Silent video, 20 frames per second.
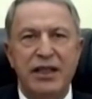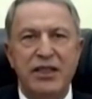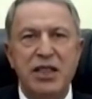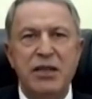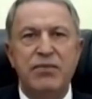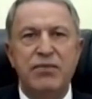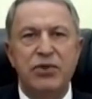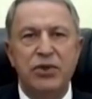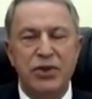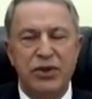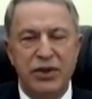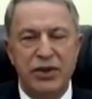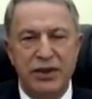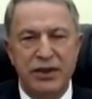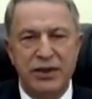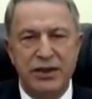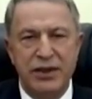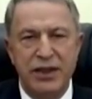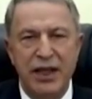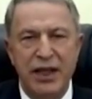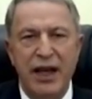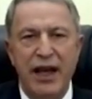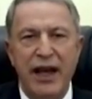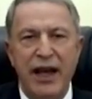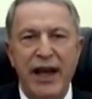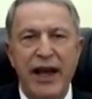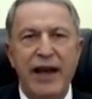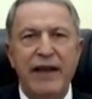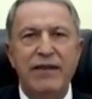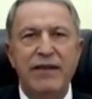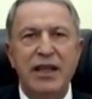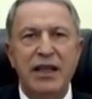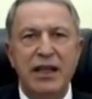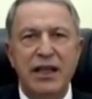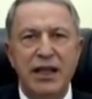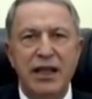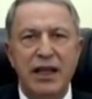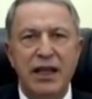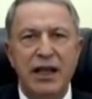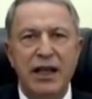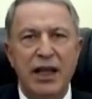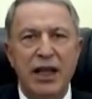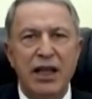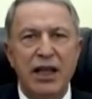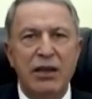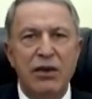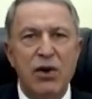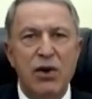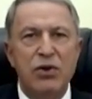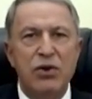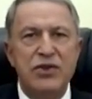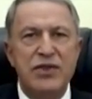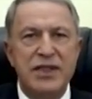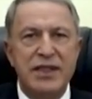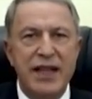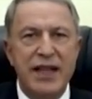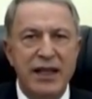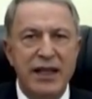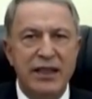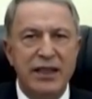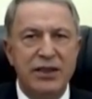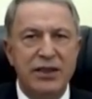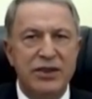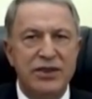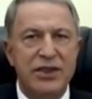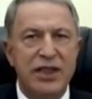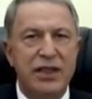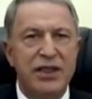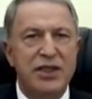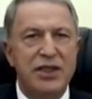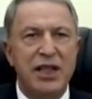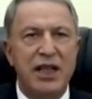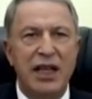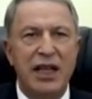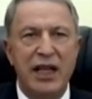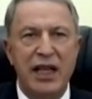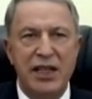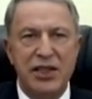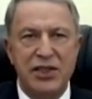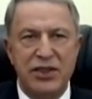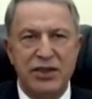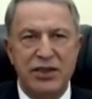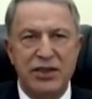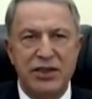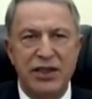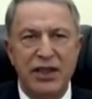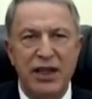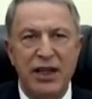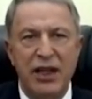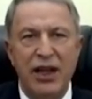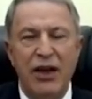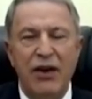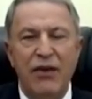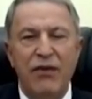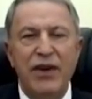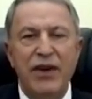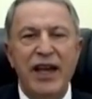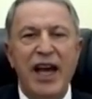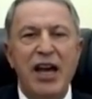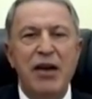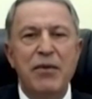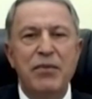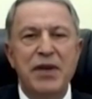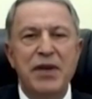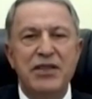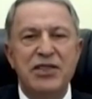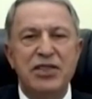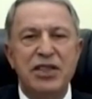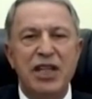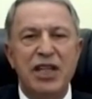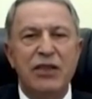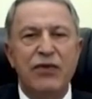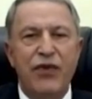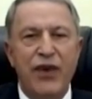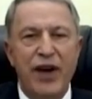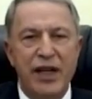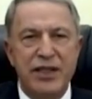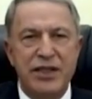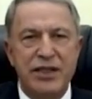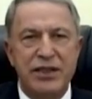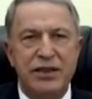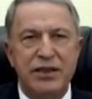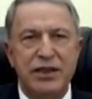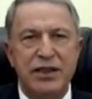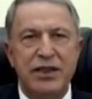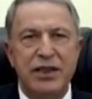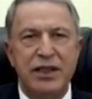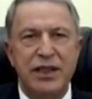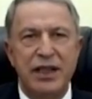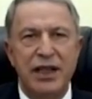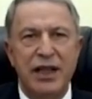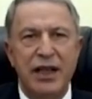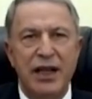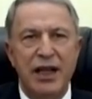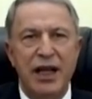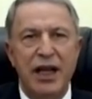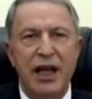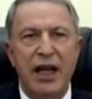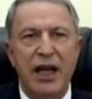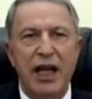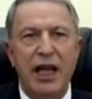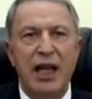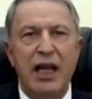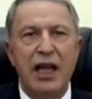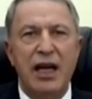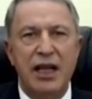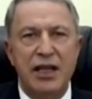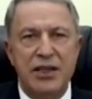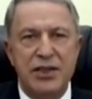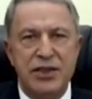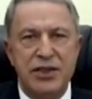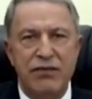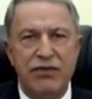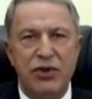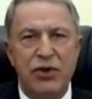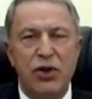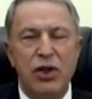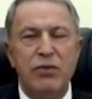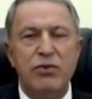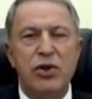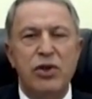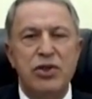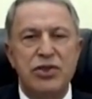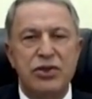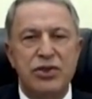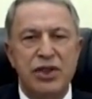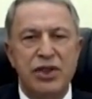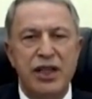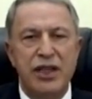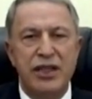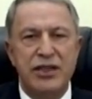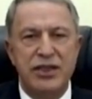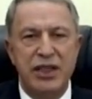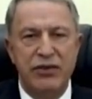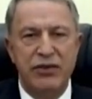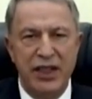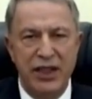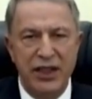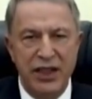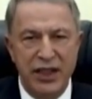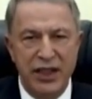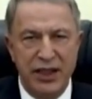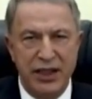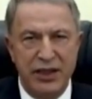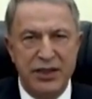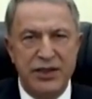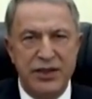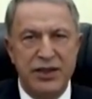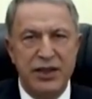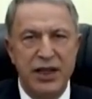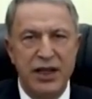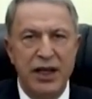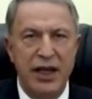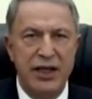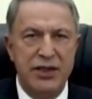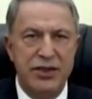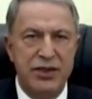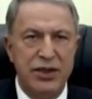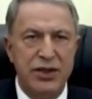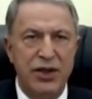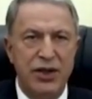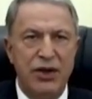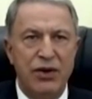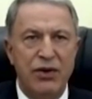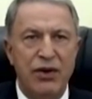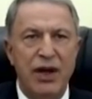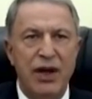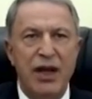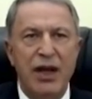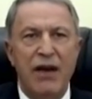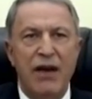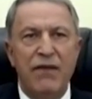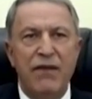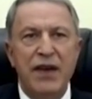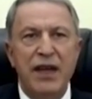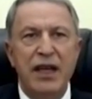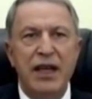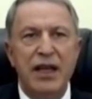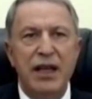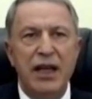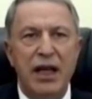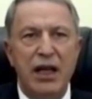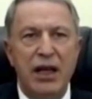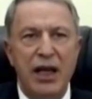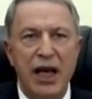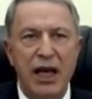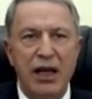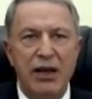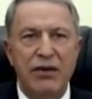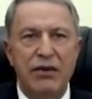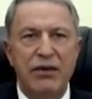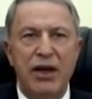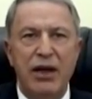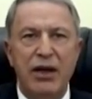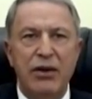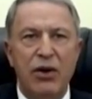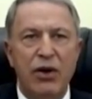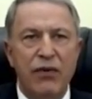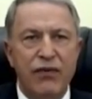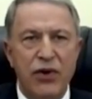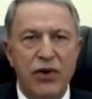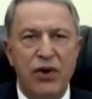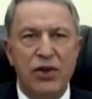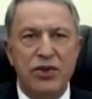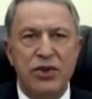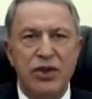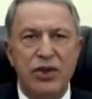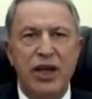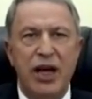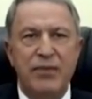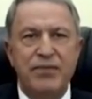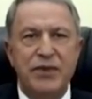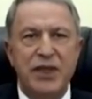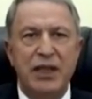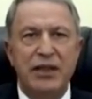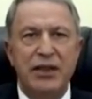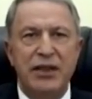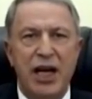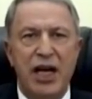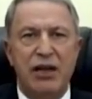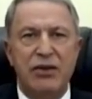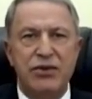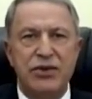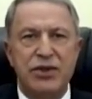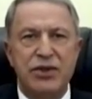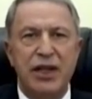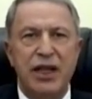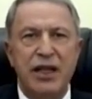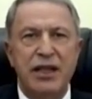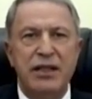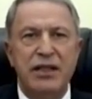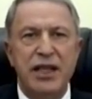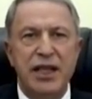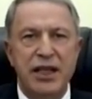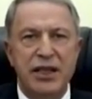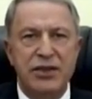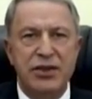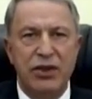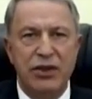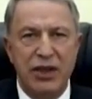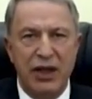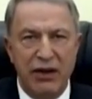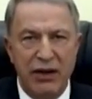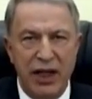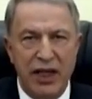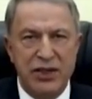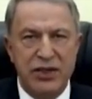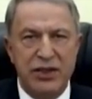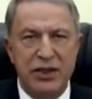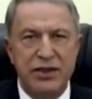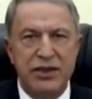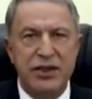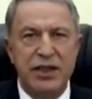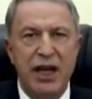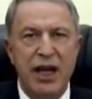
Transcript: deep-rooted and long-standing strategic relations. We have been steadfast allies for almost 70 years, as you know. We have, of course, the ups and downs in these relations,